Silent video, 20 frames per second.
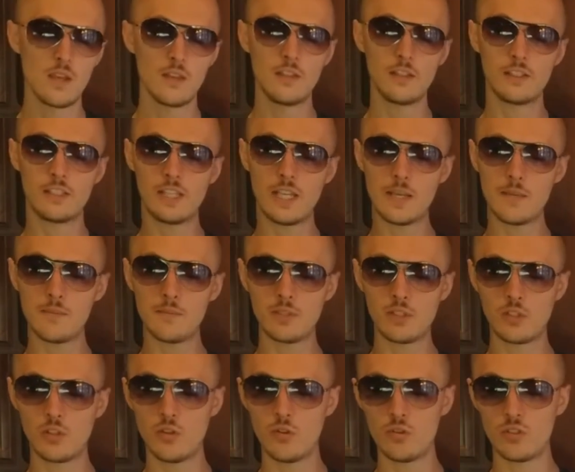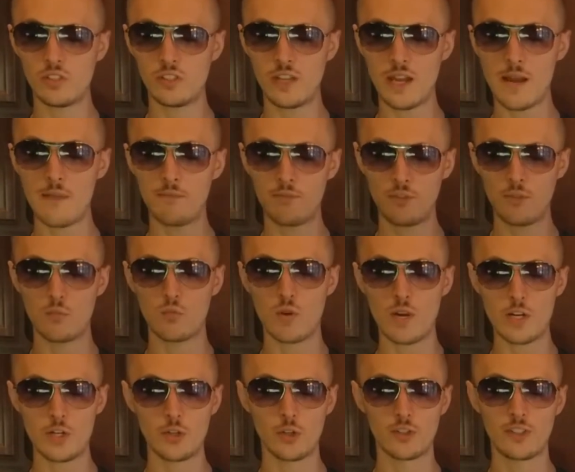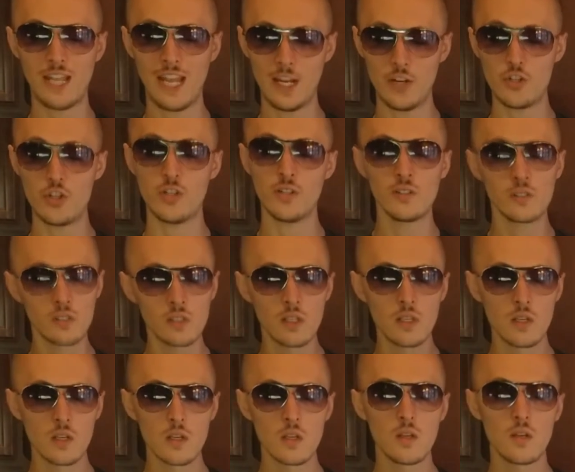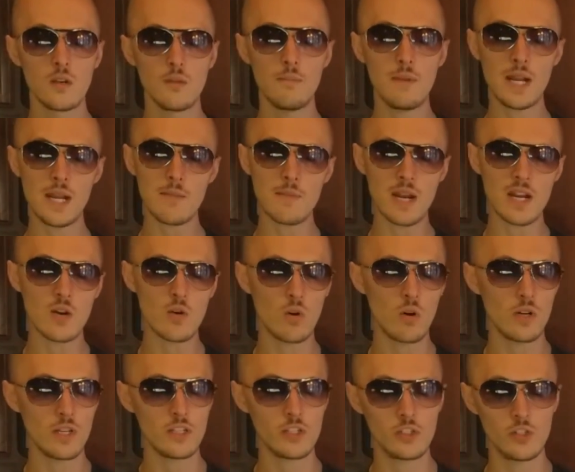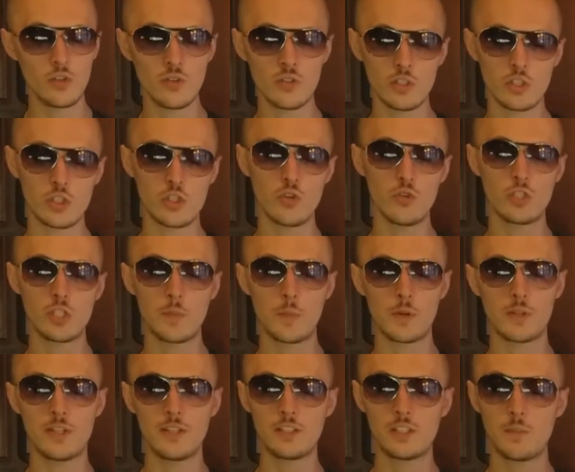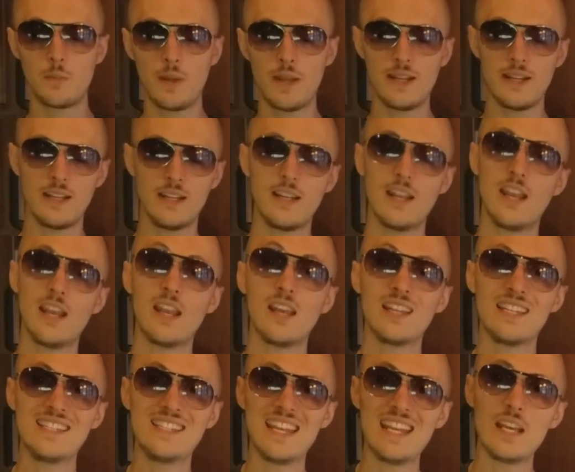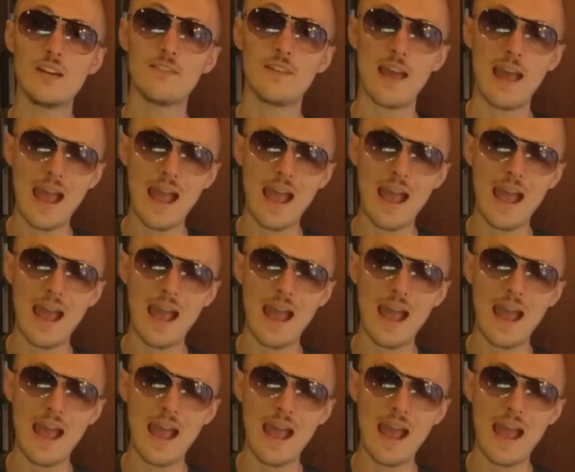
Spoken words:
This seems to stem from racial tensions. Many minority students choose to participate in a day of